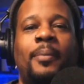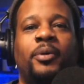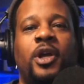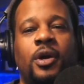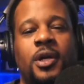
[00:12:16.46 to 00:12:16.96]

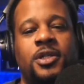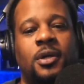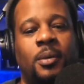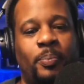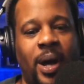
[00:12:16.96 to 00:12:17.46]
curious
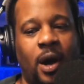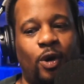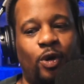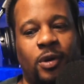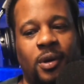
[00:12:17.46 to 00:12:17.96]

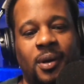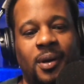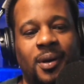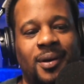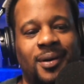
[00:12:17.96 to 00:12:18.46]
about,
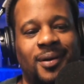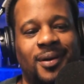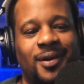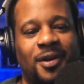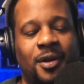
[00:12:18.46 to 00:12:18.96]

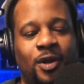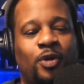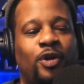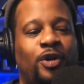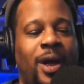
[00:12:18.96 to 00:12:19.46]

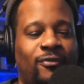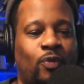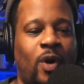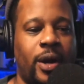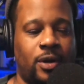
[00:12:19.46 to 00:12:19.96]
you have
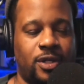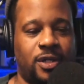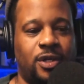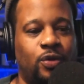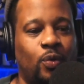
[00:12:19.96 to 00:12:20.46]
writers
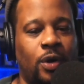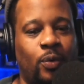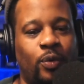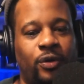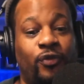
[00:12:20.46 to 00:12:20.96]
that you work
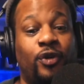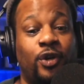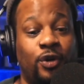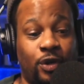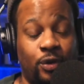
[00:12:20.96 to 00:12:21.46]
with for
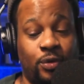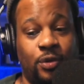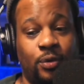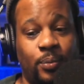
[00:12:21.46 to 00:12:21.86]
your YouTube.